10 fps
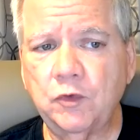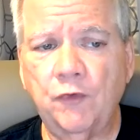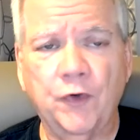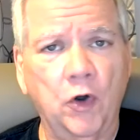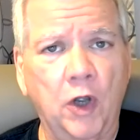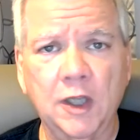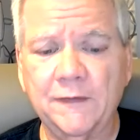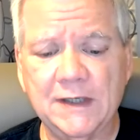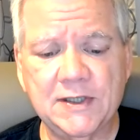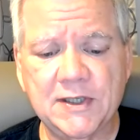for all of
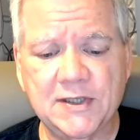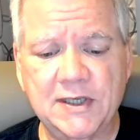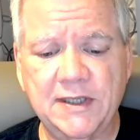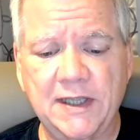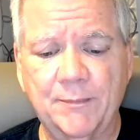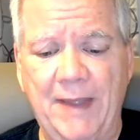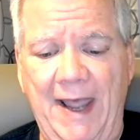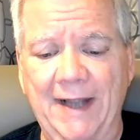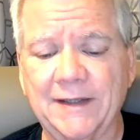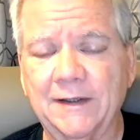us to see the
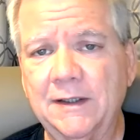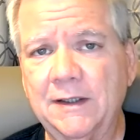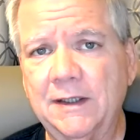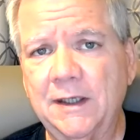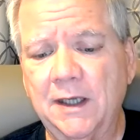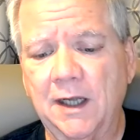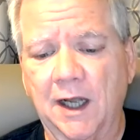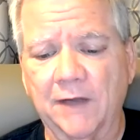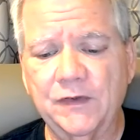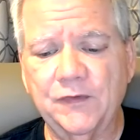impact
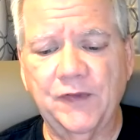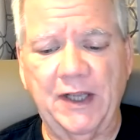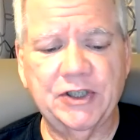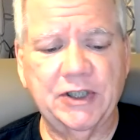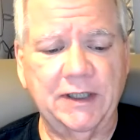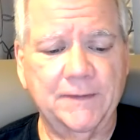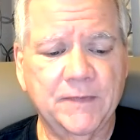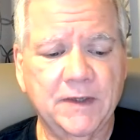of inflation.